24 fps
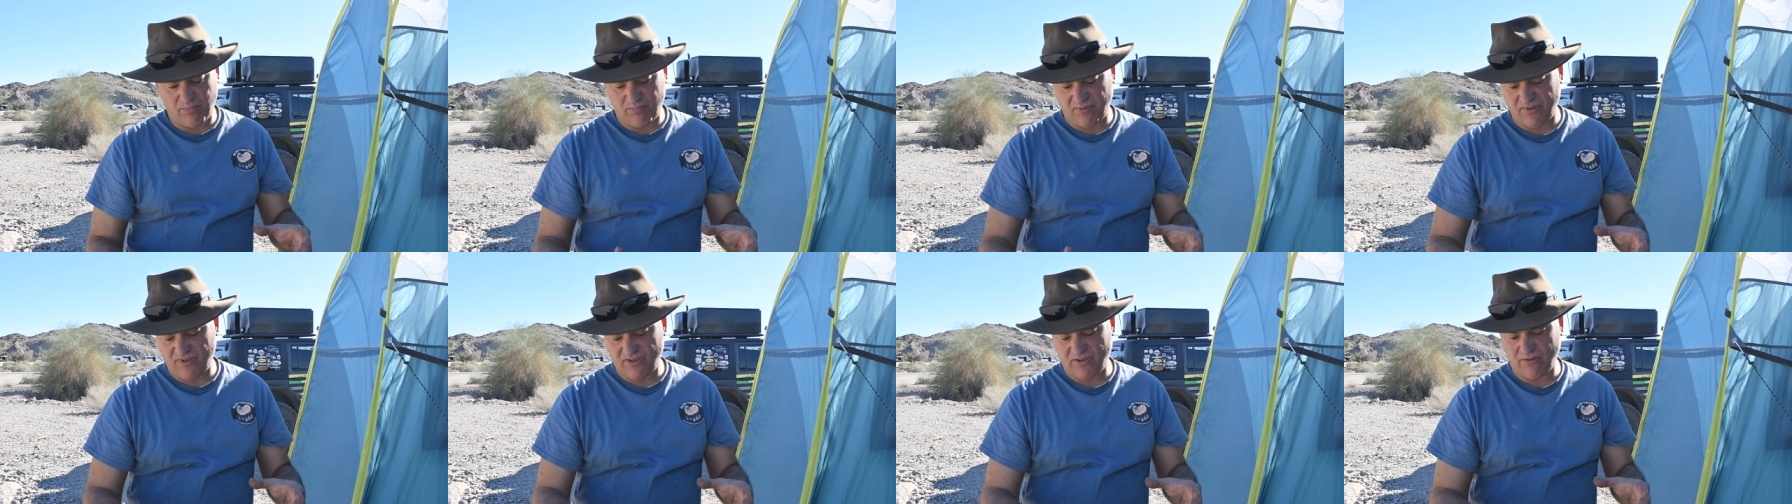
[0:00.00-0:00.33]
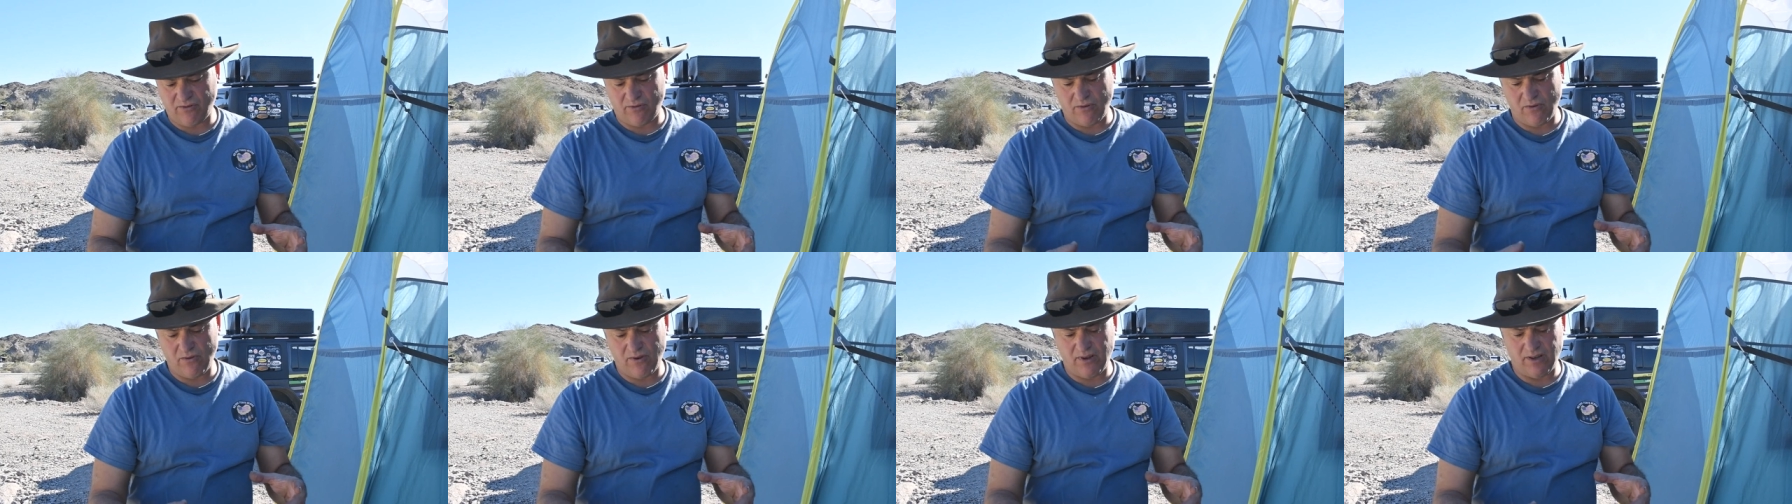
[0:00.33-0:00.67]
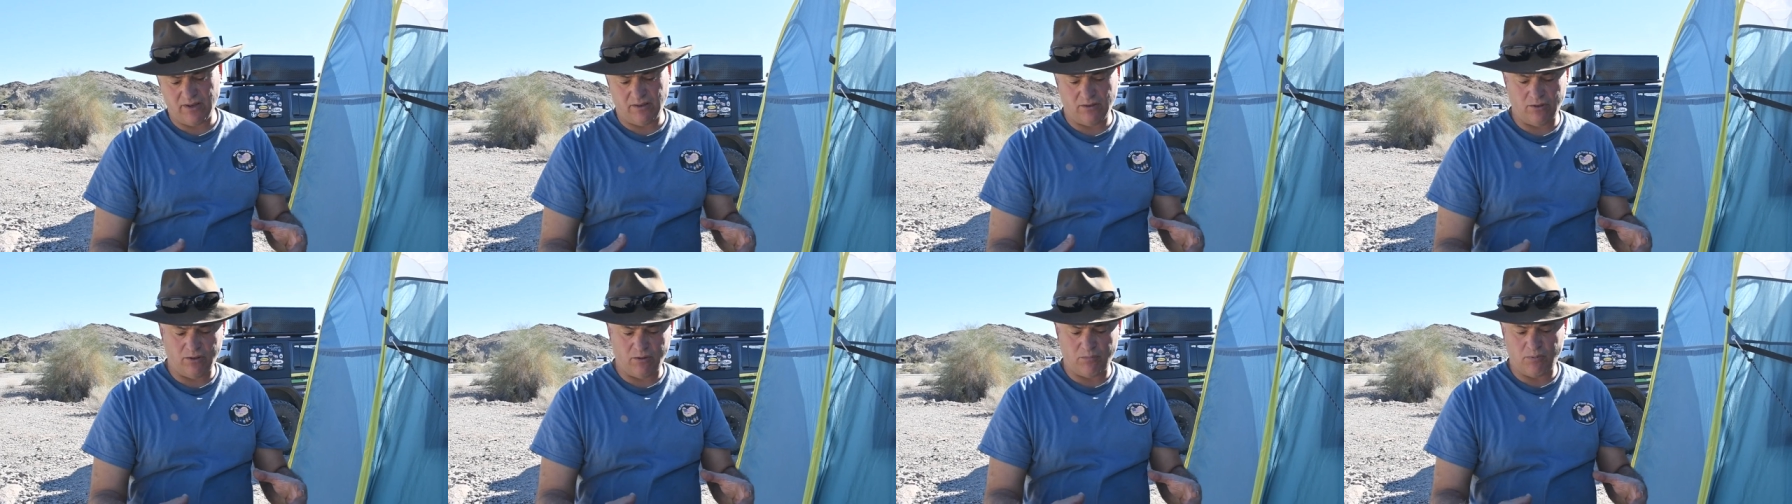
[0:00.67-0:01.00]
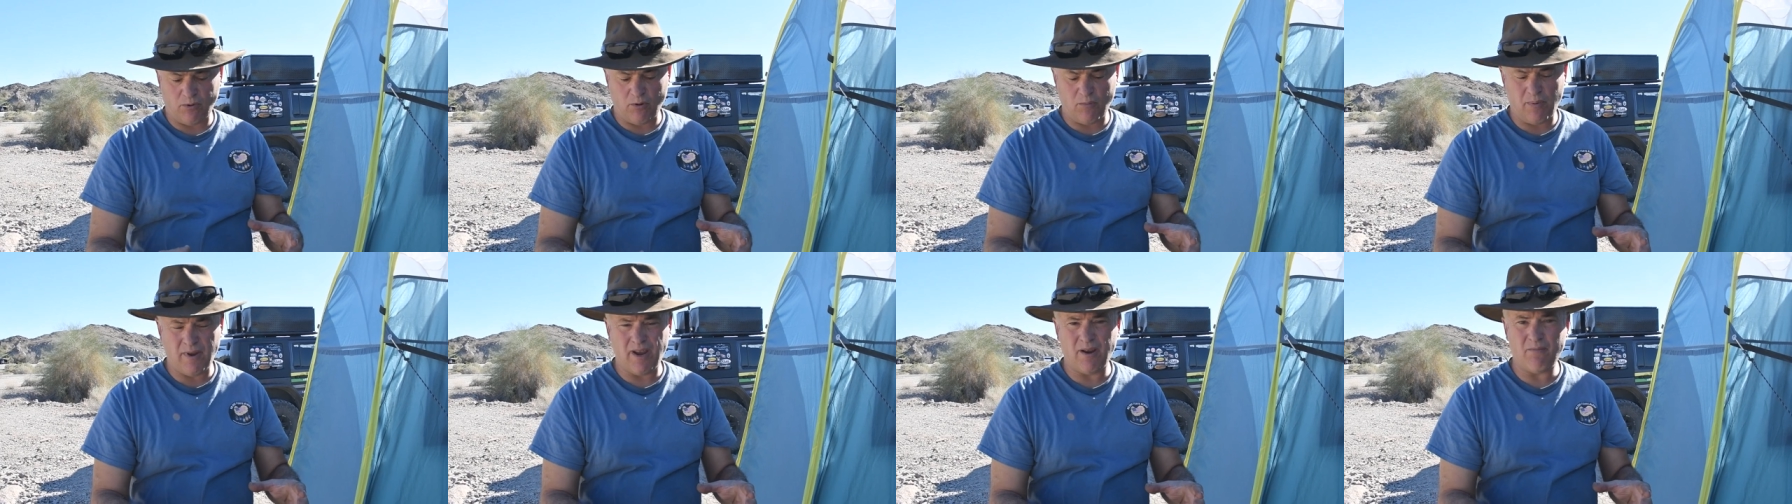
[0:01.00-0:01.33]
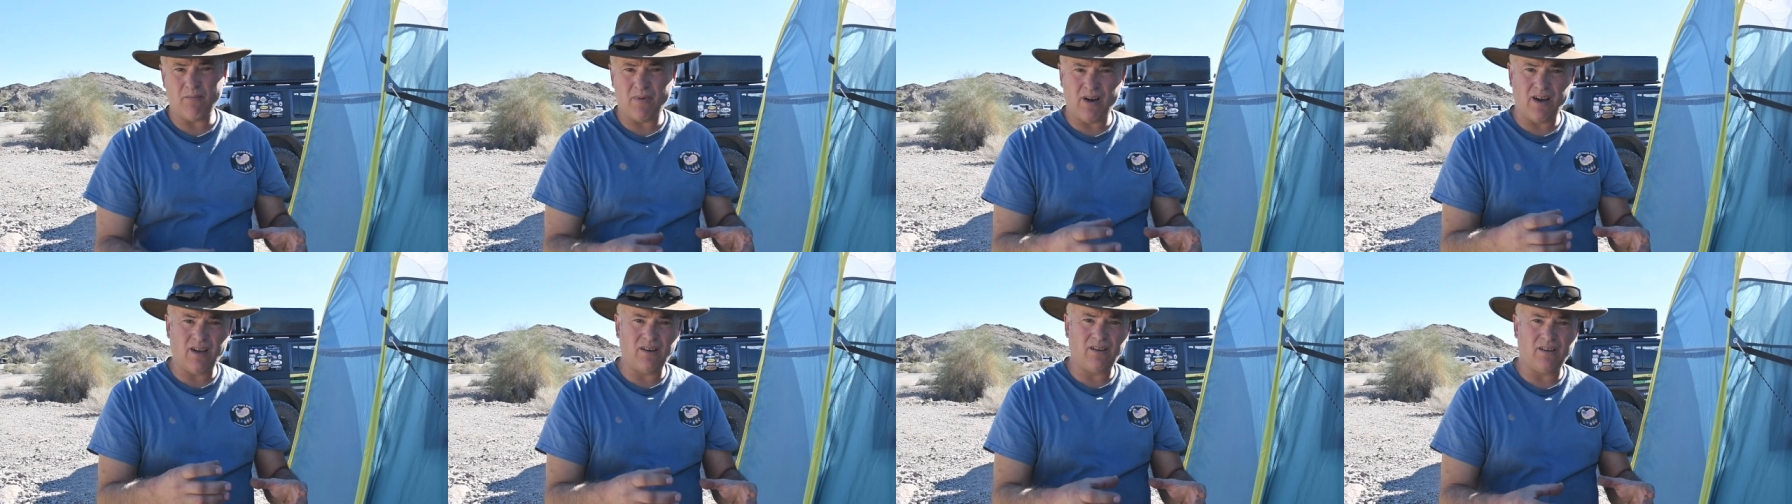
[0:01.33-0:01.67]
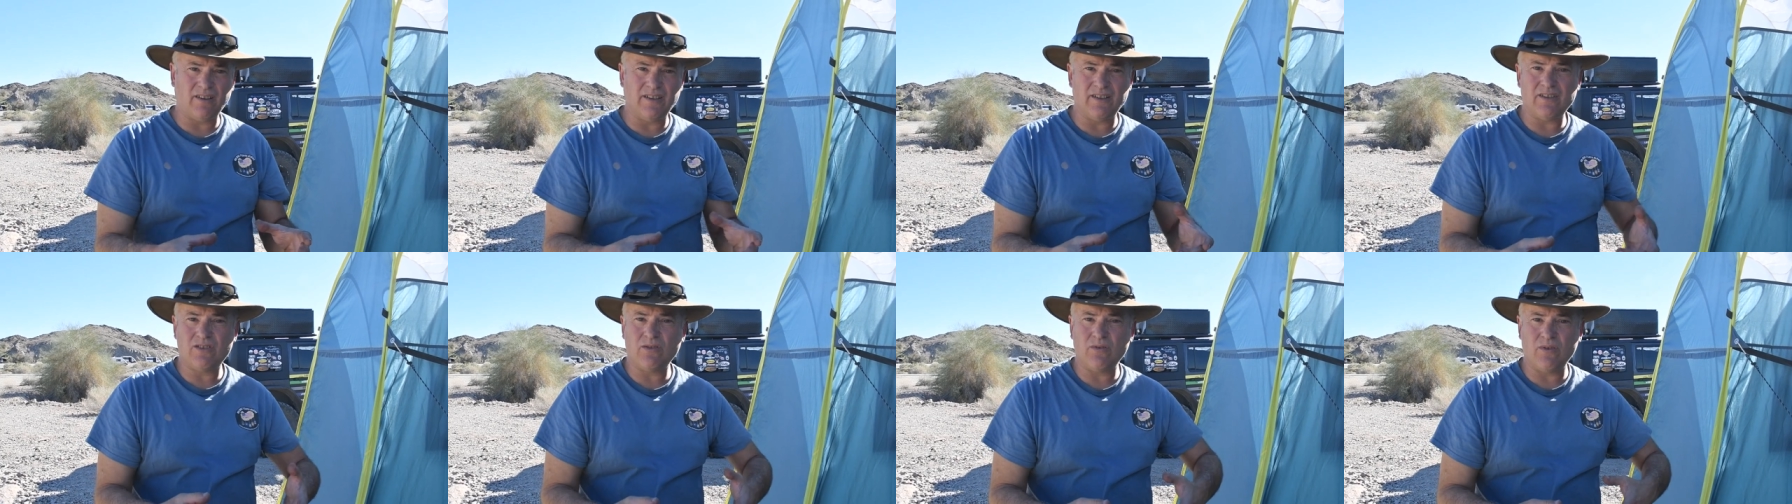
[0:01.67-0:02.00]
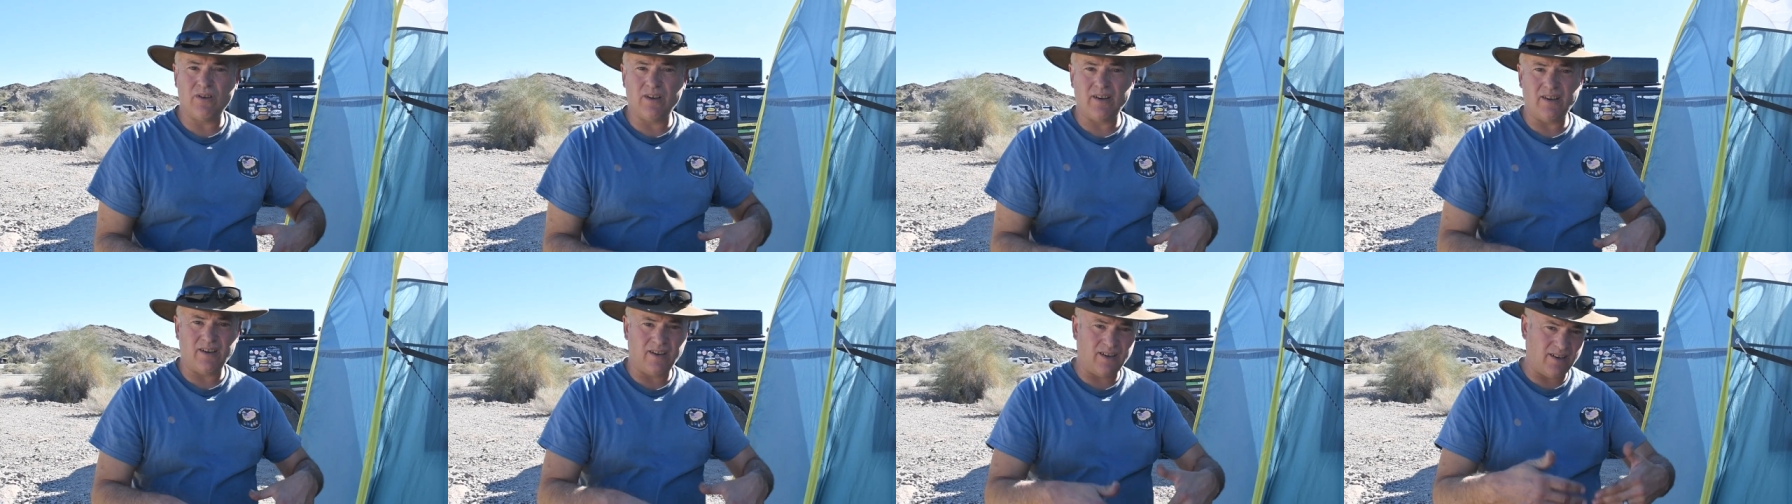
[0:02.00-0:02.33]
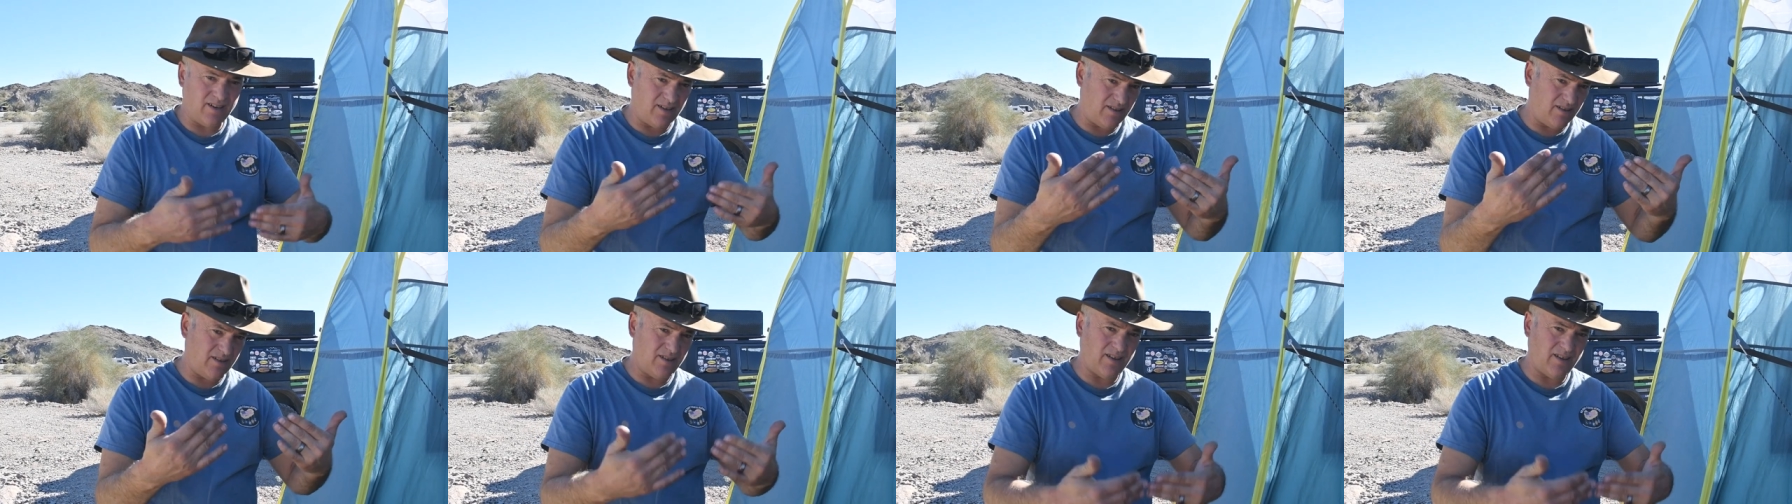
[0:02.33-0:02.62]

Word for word: screw in a little propane bottle into it and it